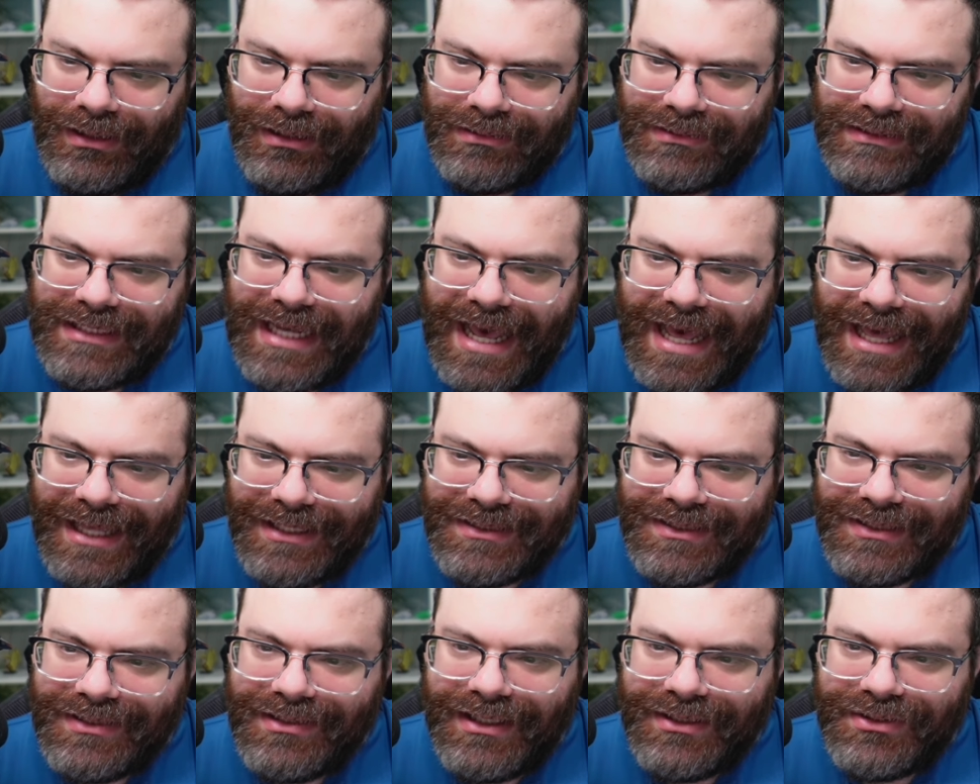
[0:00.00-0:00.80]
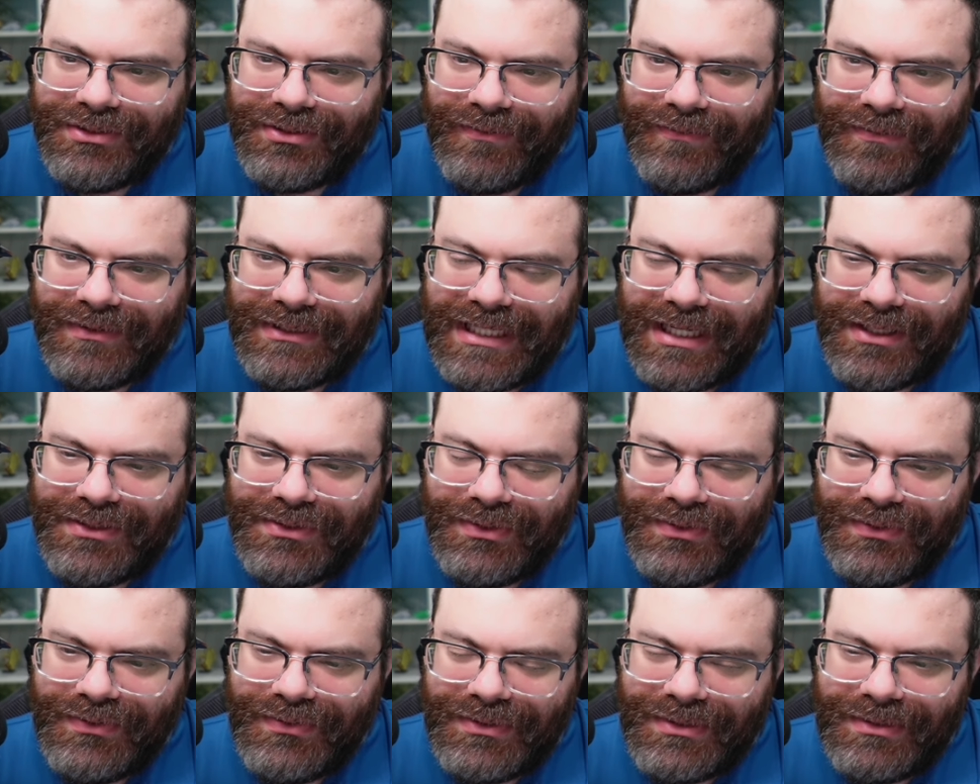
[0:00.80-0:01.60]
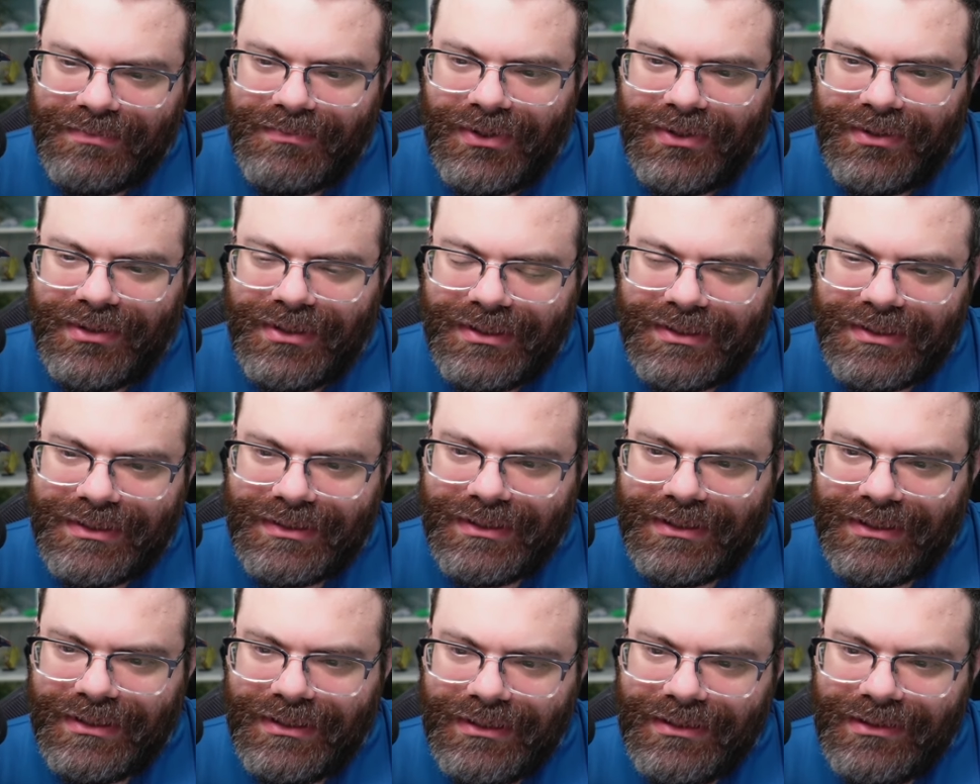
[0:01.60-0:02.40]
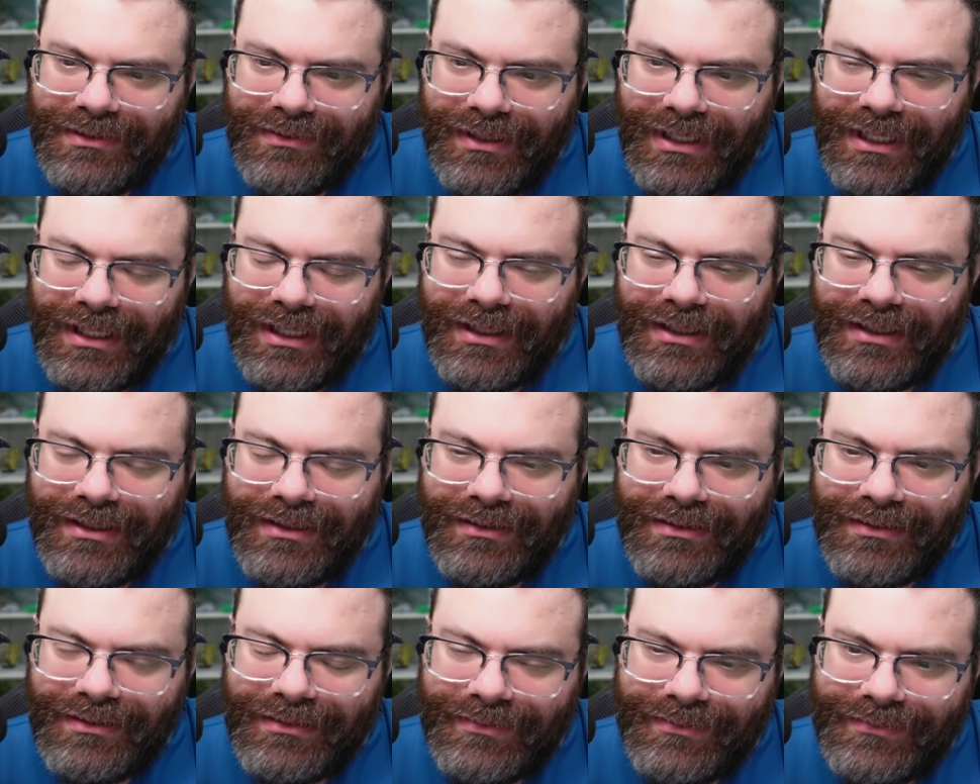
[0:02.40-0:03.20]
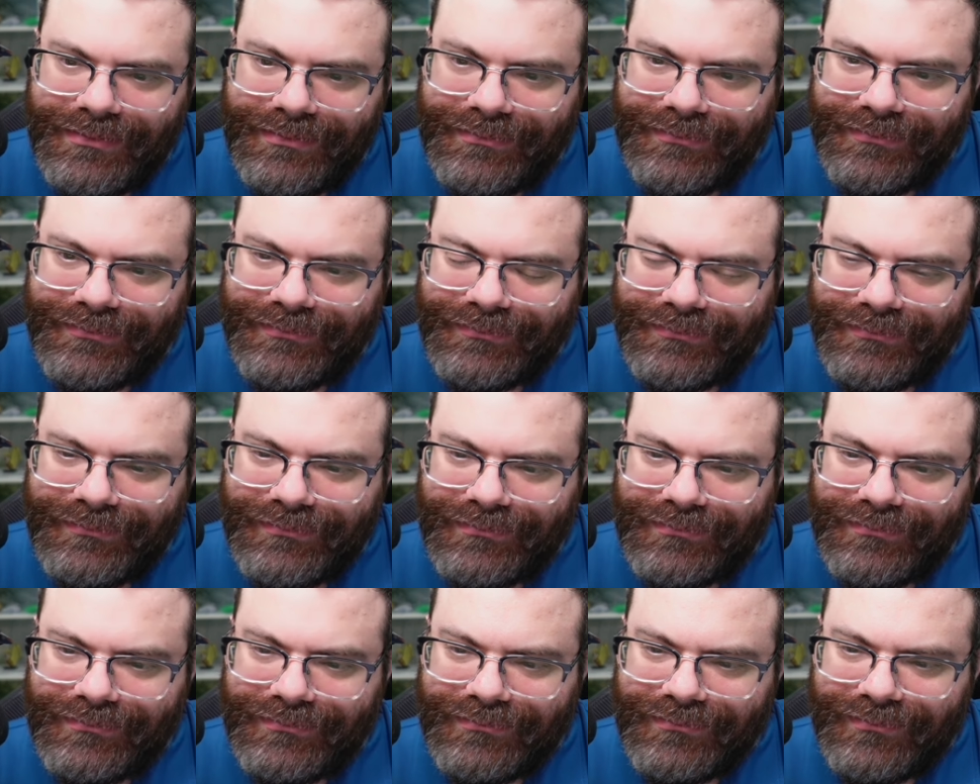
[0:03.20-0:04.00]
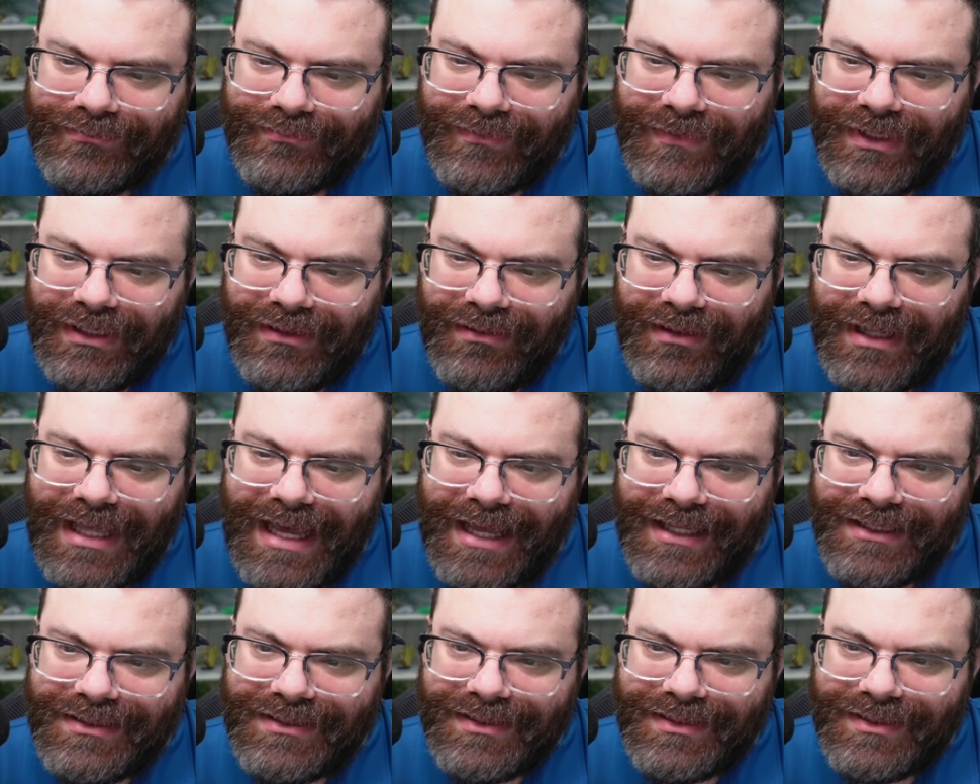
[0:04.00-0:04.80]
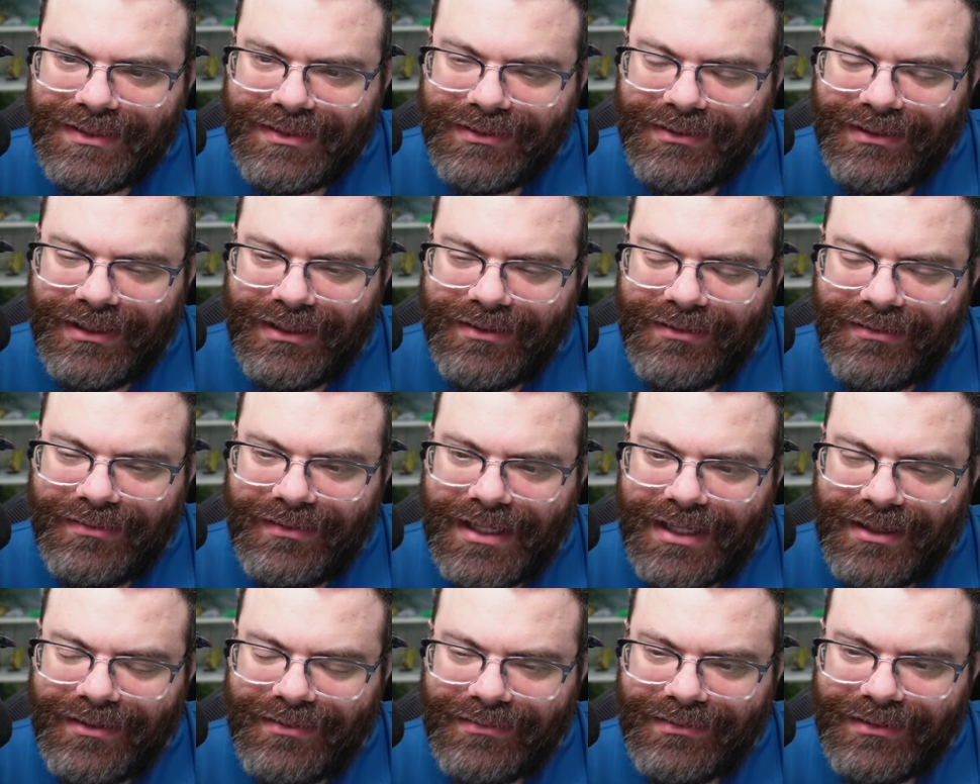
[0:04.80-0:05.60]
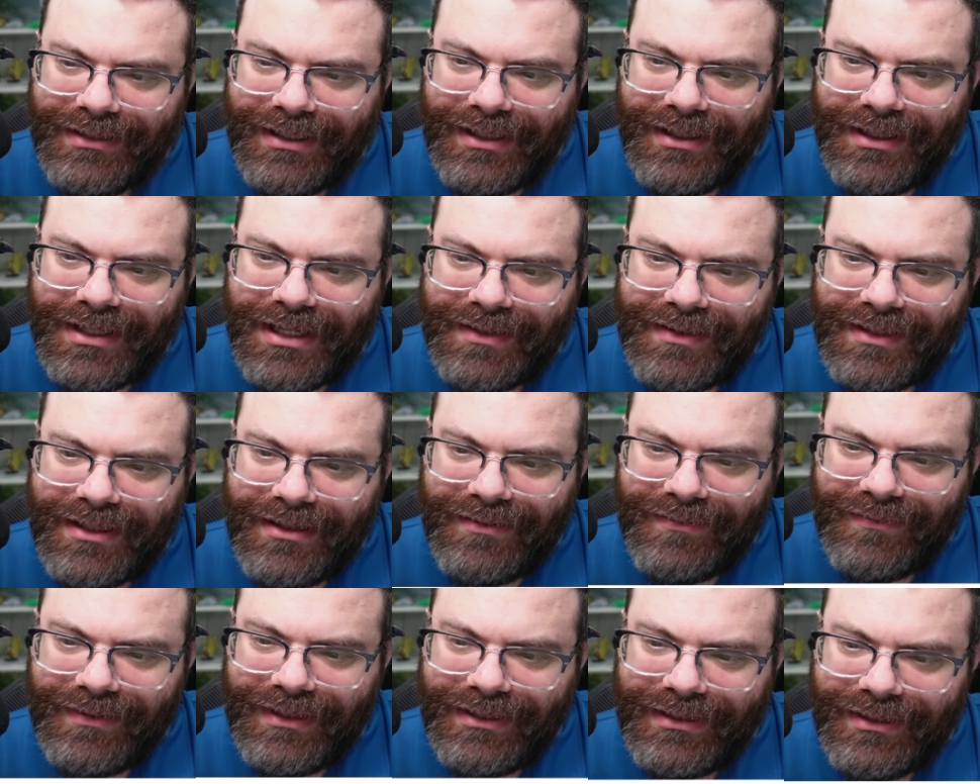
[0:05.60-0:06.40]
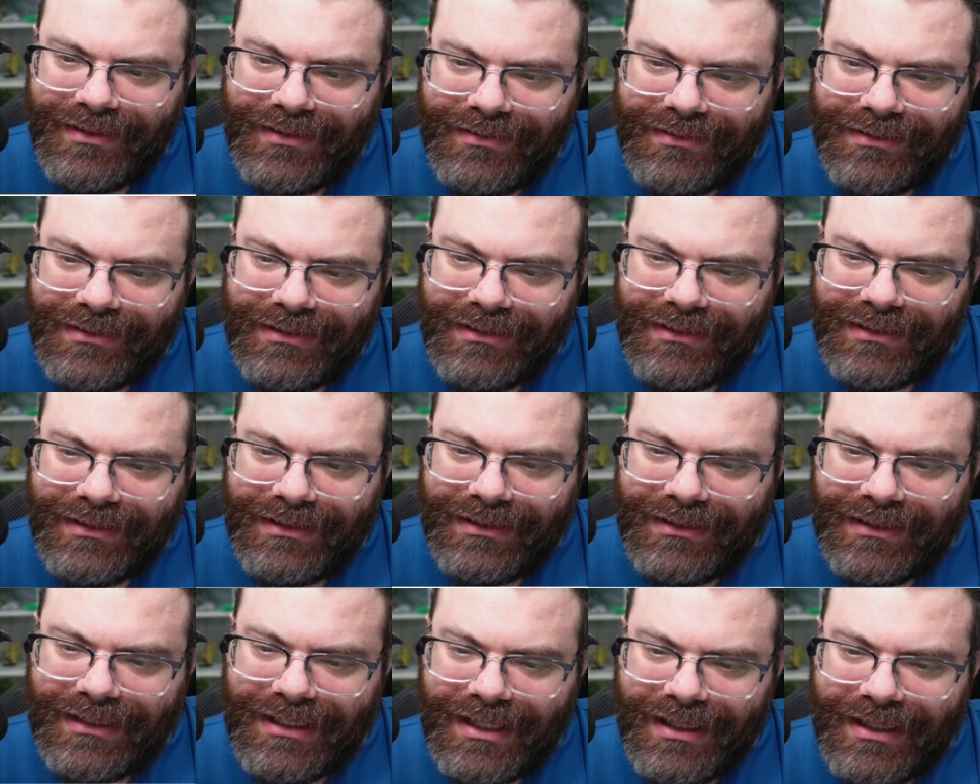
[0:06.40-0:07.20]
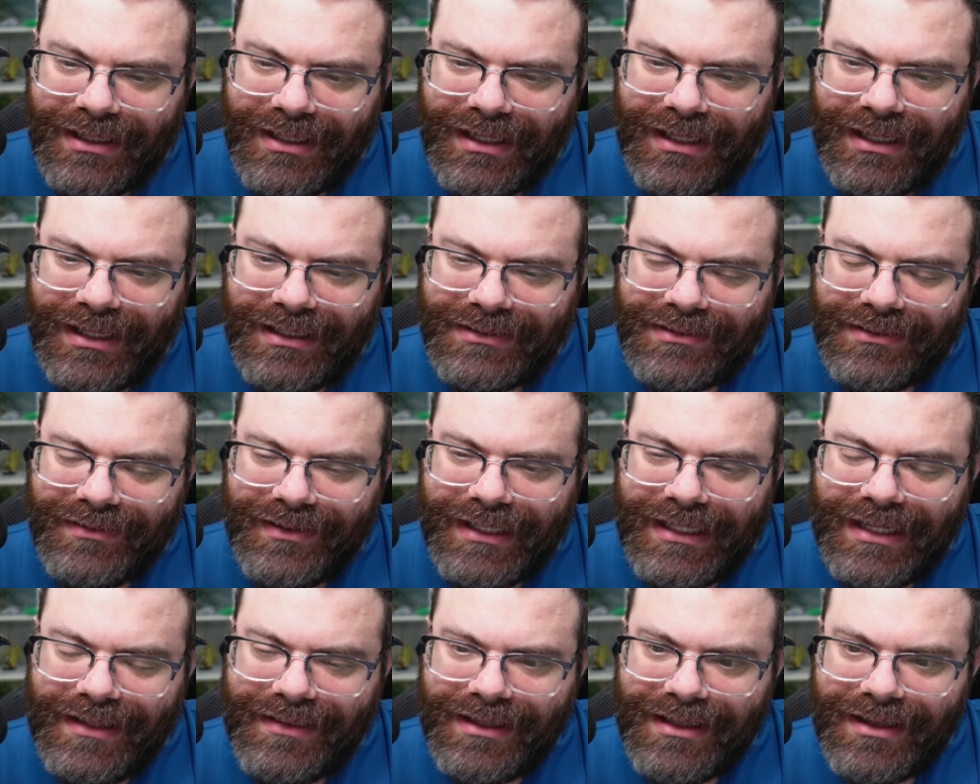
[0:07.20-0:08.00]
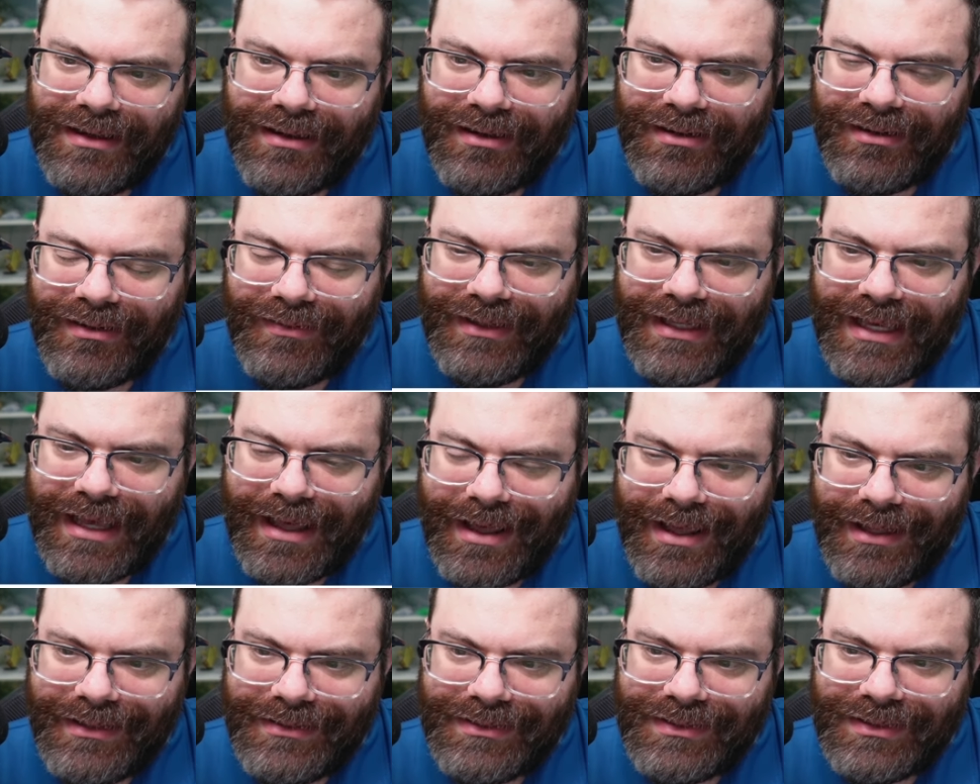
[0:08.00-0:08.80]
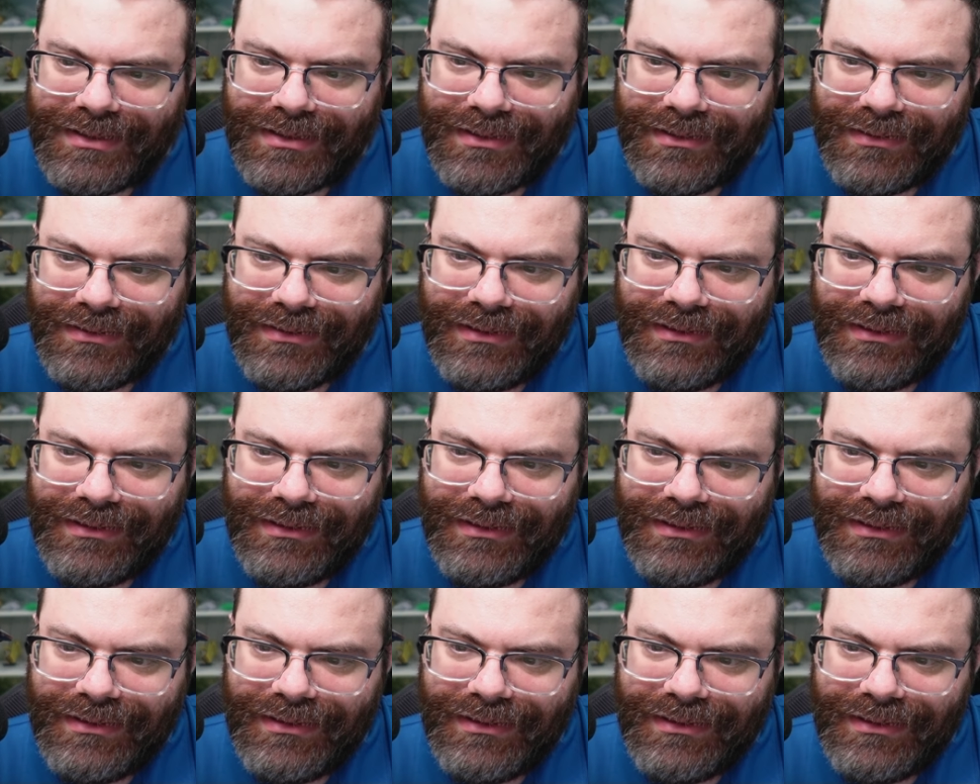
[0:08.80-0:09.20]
Tats, like short for tattoos. Bonus. Okay. Lats. You're like your ladder. Okay, I got that already. Got cats. All right. I think I got all the ats.